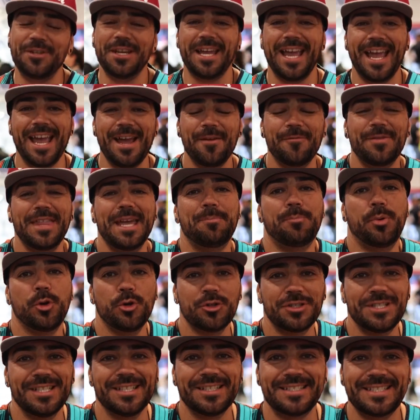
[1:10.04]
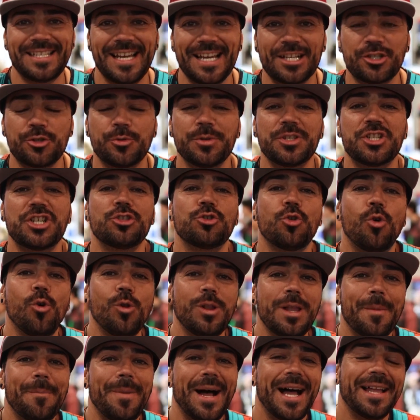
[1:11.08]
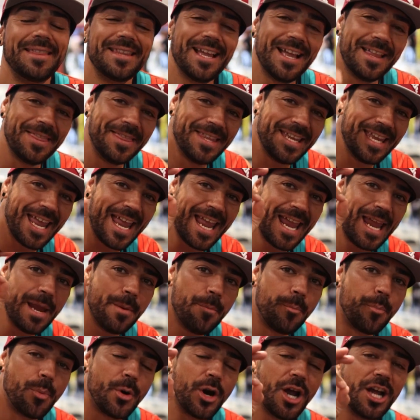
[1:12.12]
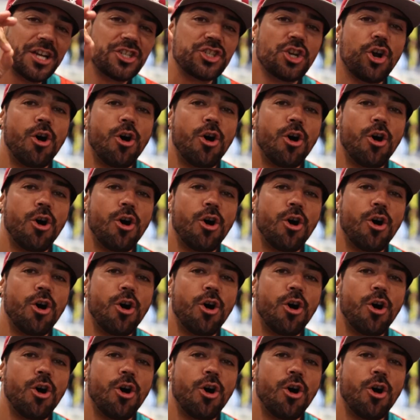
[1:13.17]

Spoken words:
to have that personal touch, which is all about the airbrush